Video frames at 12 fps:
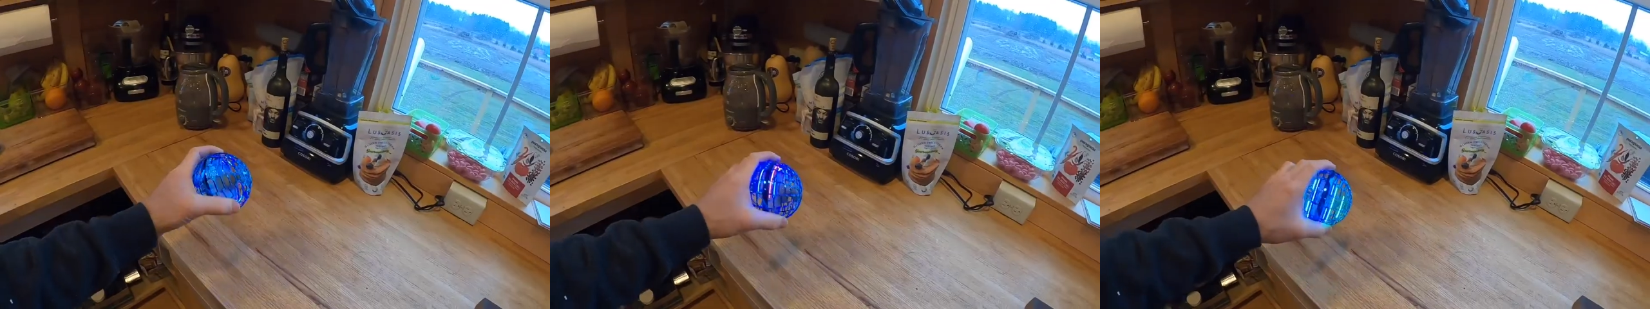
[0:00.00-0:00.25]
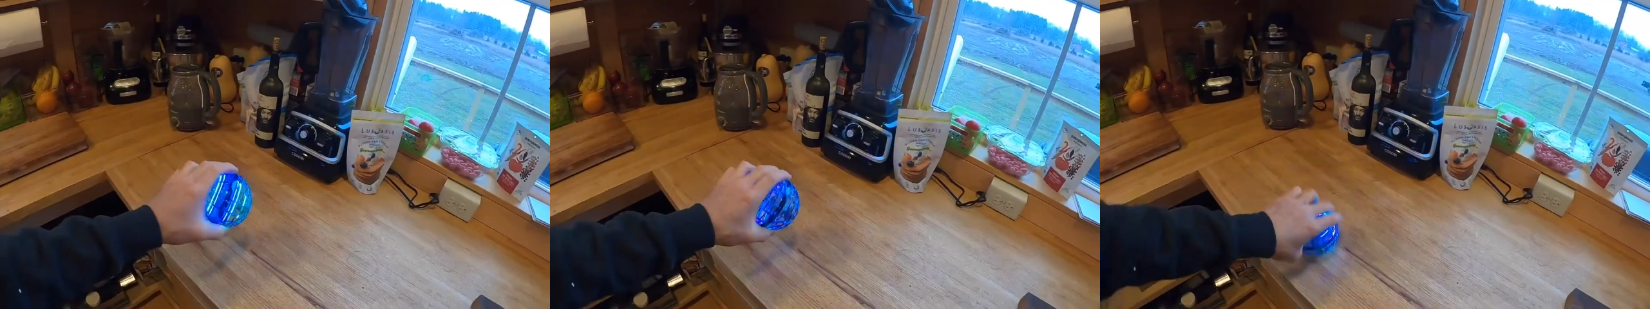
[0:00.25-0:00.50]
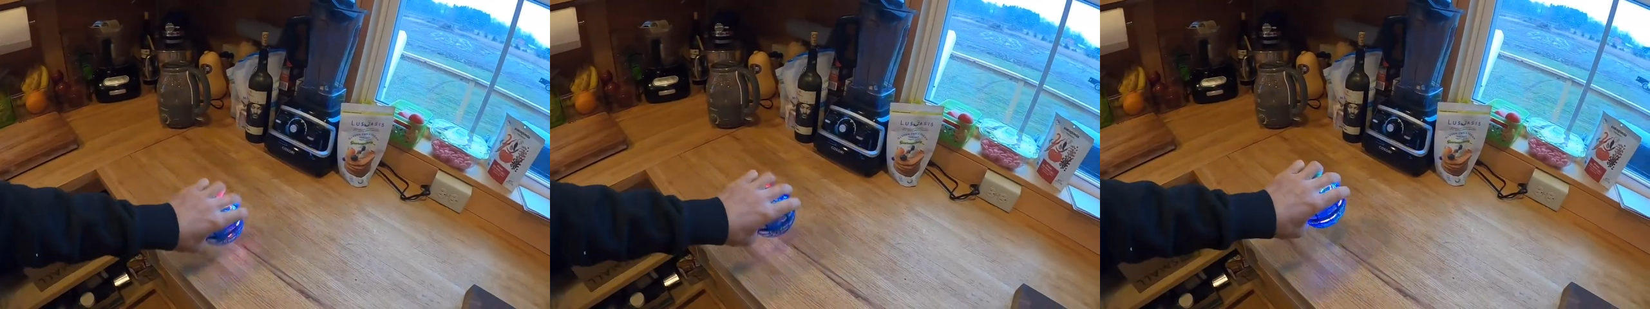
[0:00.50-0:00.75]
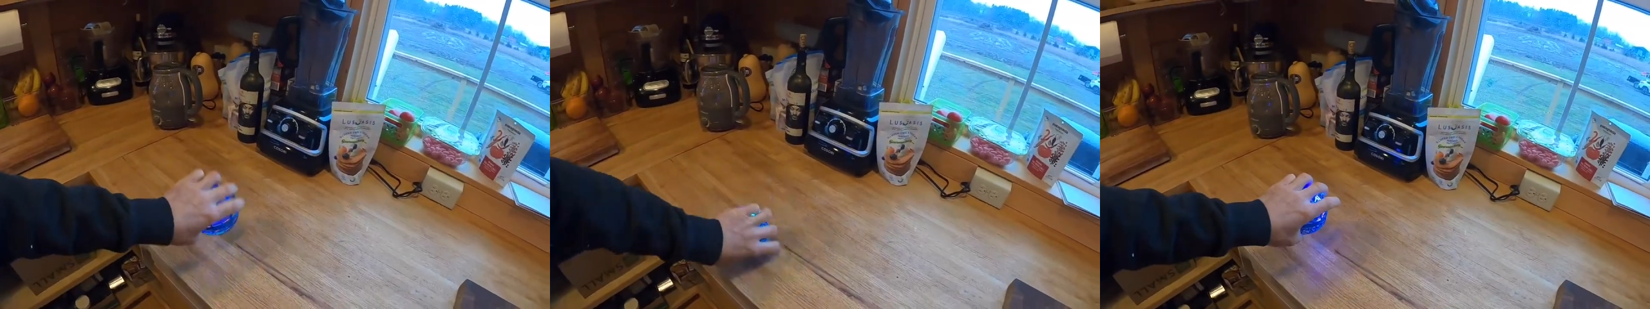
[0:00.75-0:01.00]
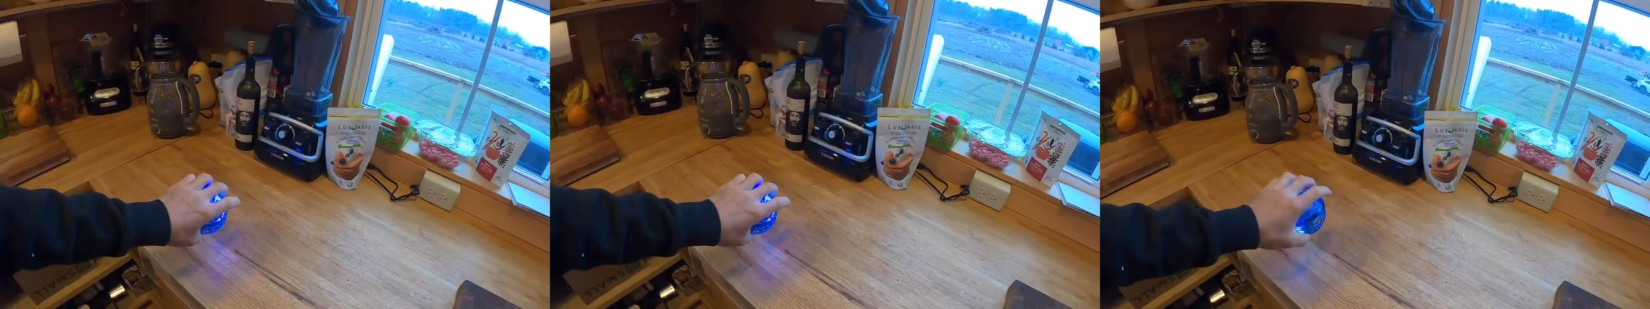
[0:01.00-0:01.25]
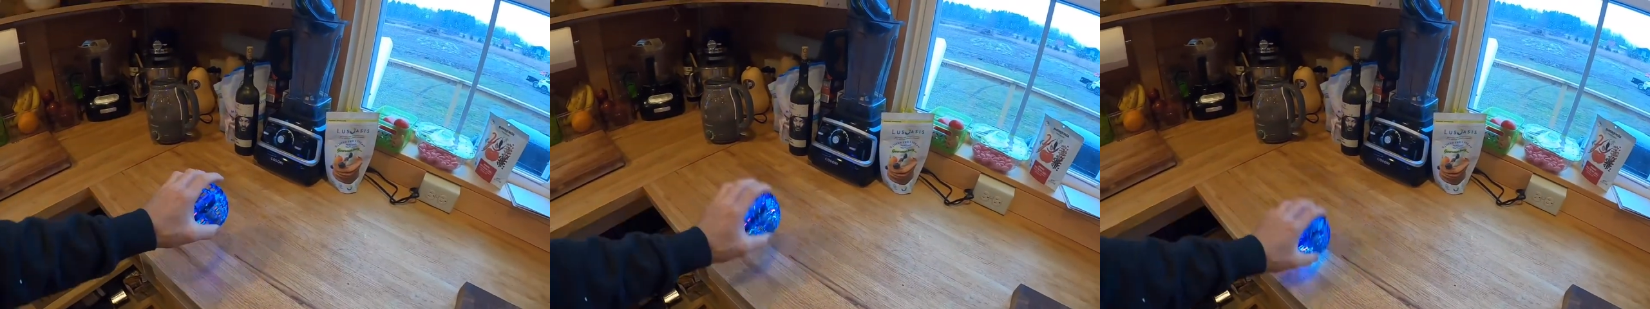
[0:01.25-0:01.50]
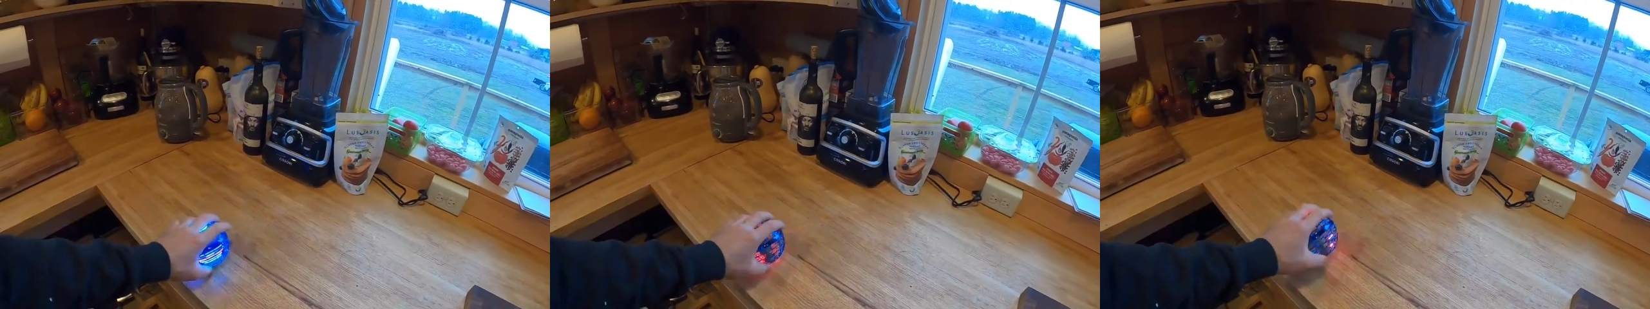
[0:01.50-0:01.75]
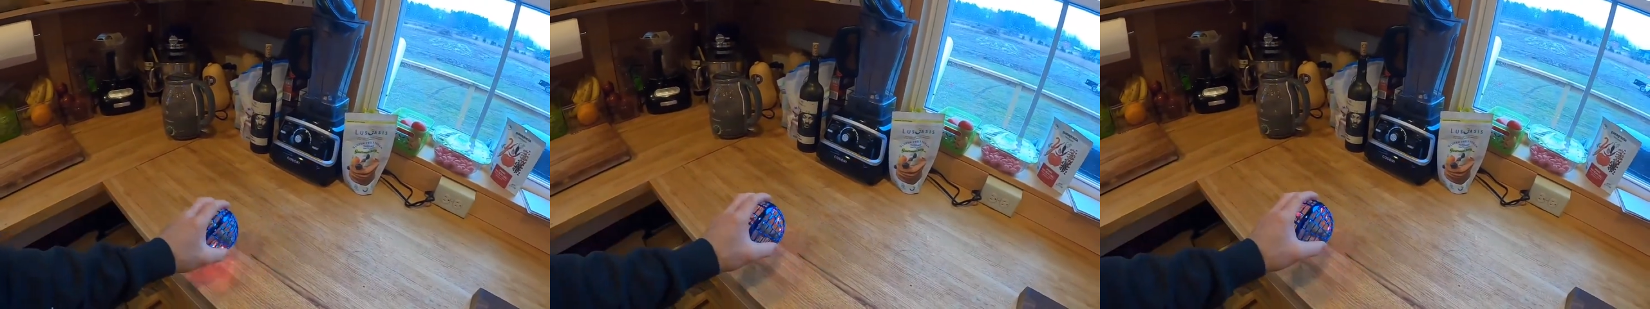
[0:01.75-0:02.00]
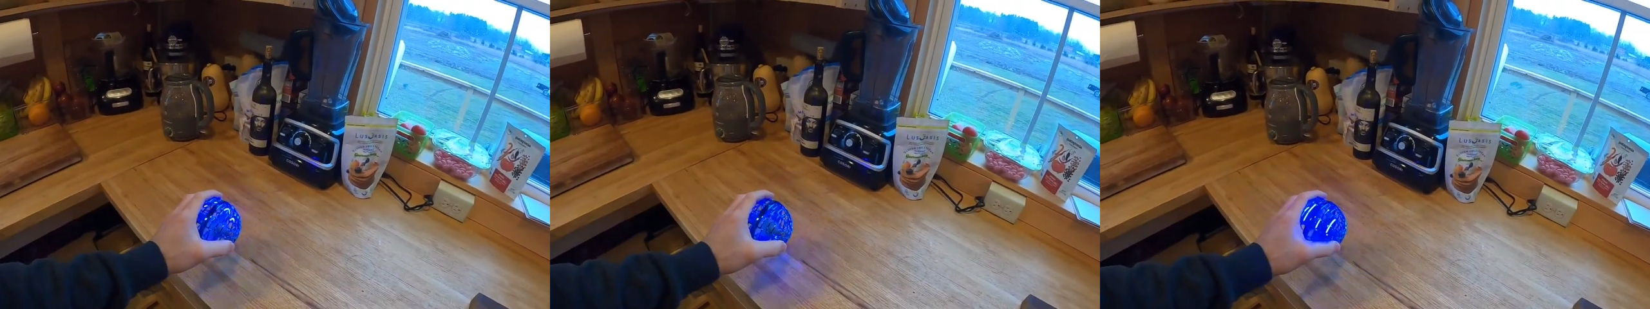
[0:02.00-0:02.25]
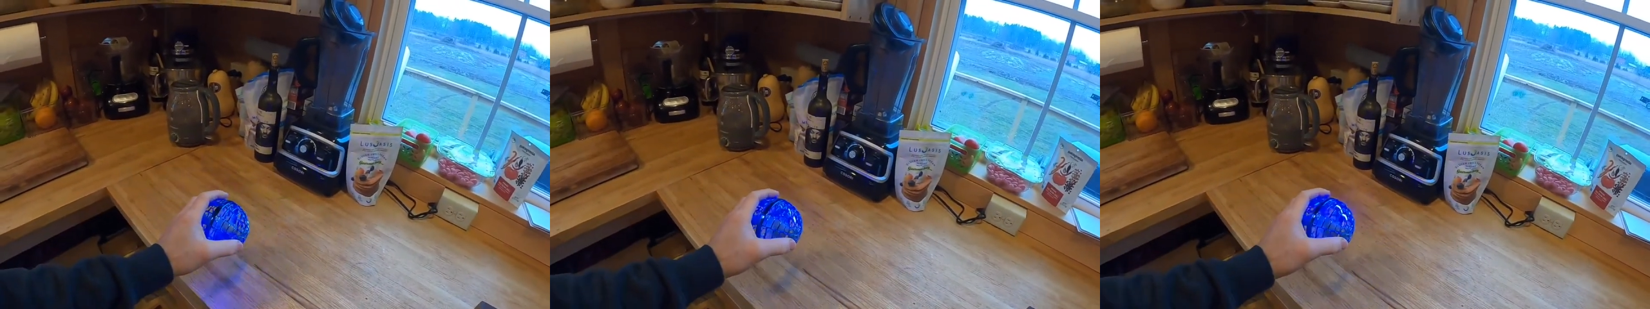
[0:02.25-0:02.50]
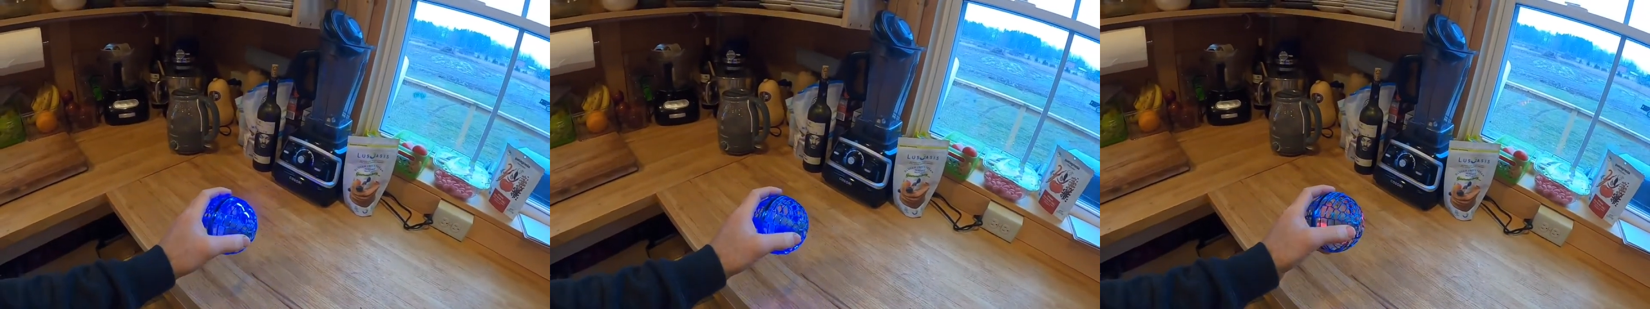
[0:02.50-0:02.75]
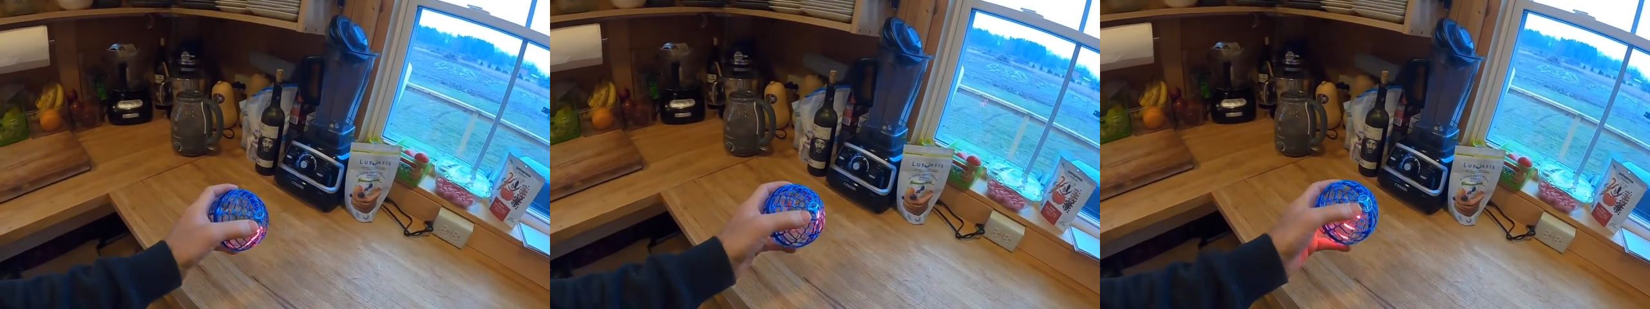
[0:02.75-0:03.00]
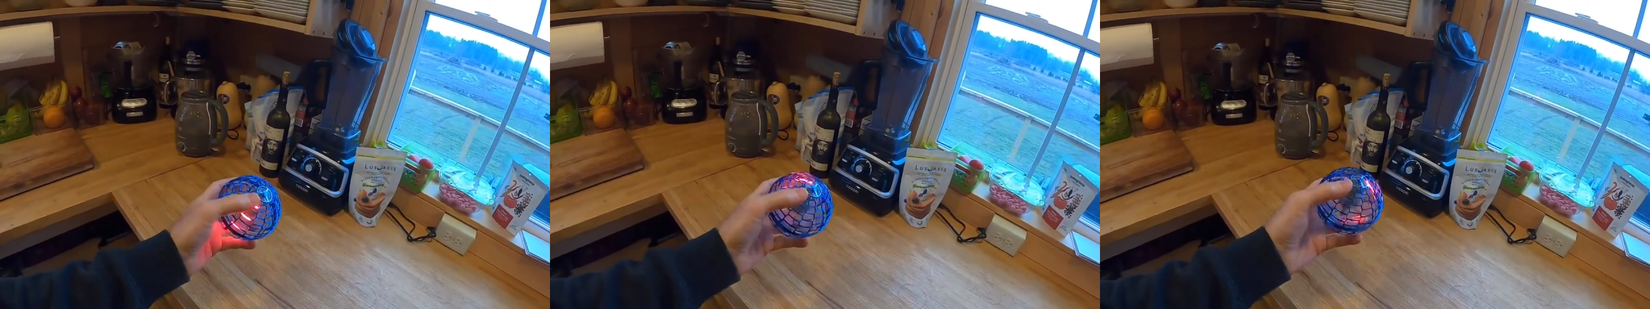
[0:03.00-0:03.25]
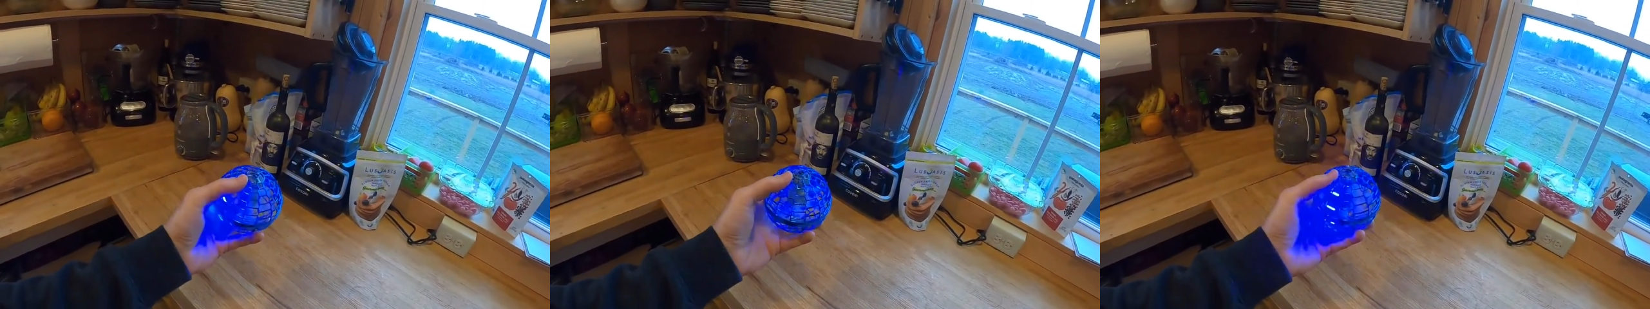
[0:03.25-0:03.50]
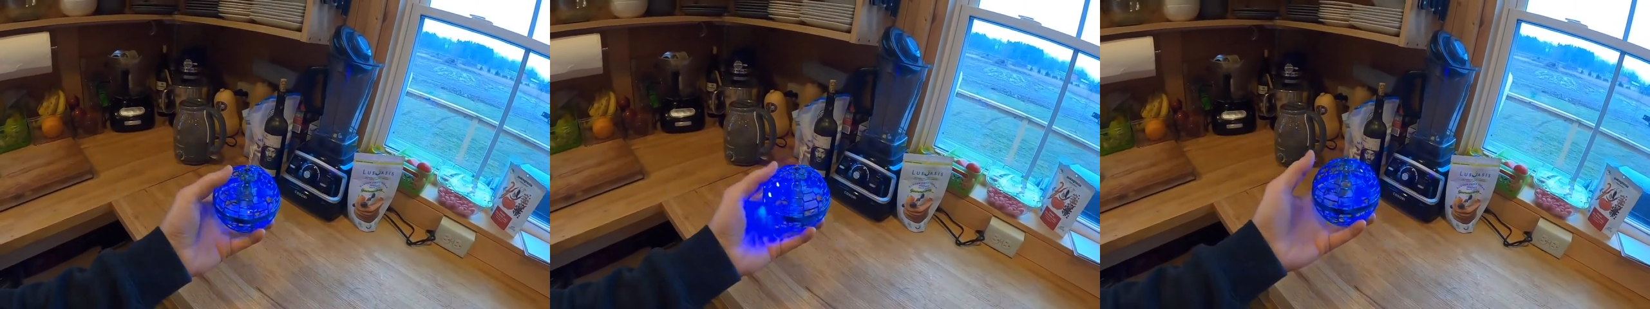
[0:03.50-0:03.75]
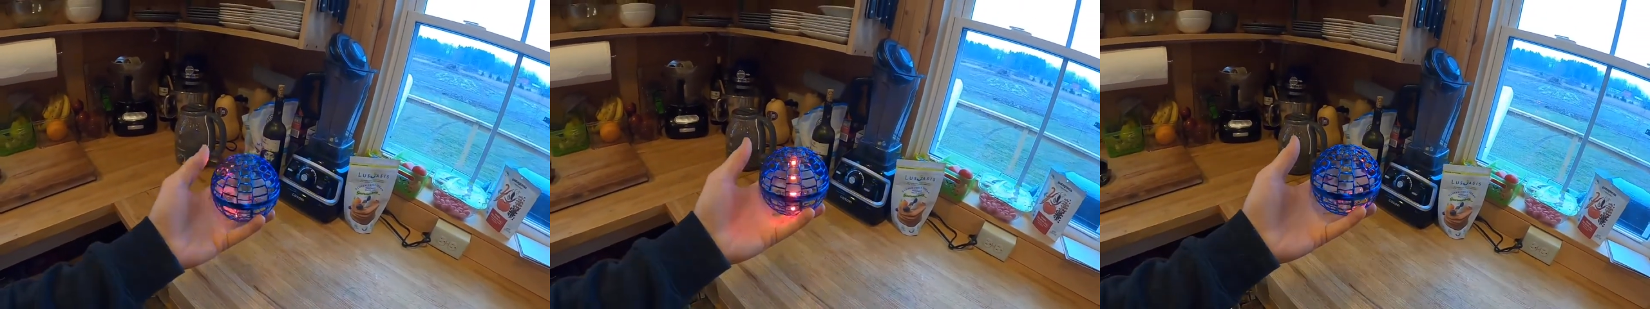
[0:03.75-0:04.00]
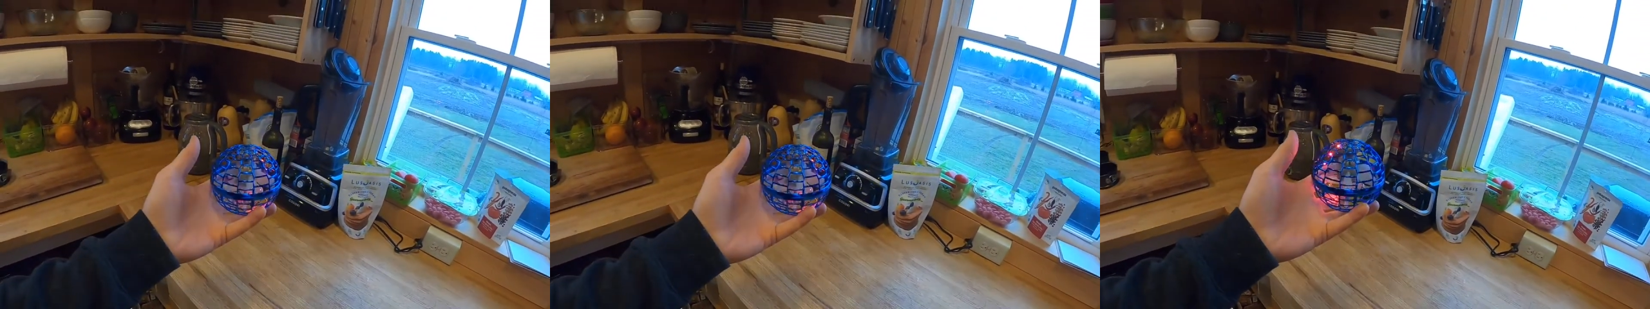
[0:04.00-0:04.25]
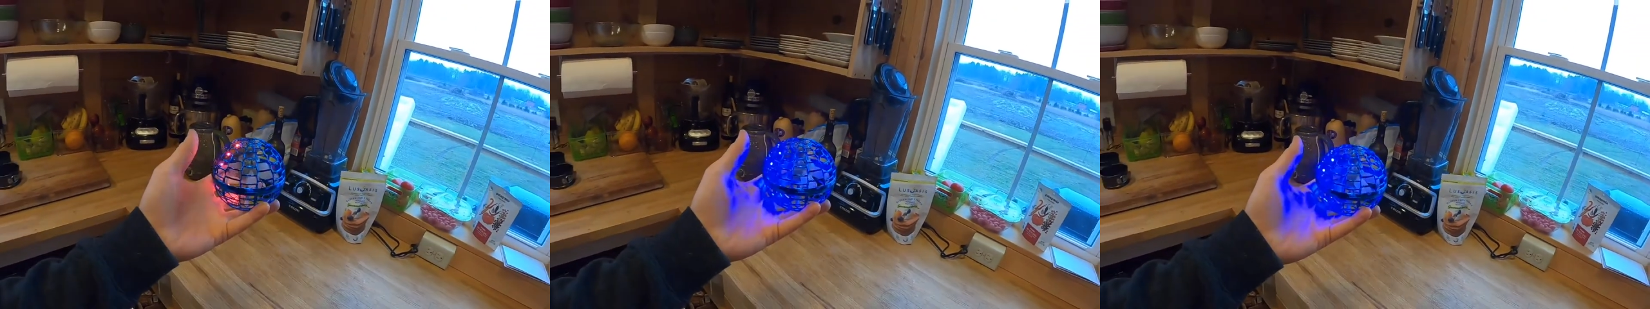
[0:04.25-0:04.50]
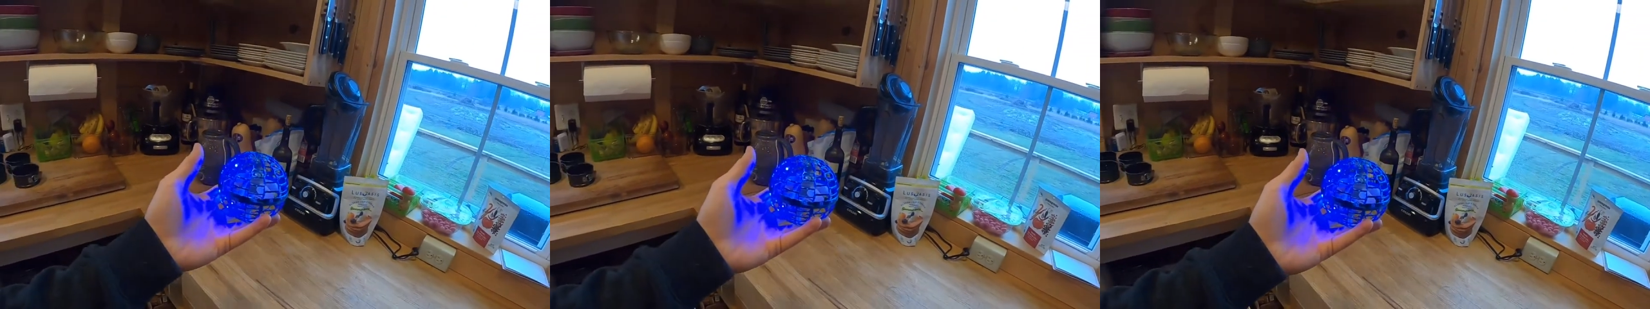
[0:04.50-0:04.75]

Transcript: No face is visible, so there are no lips to read.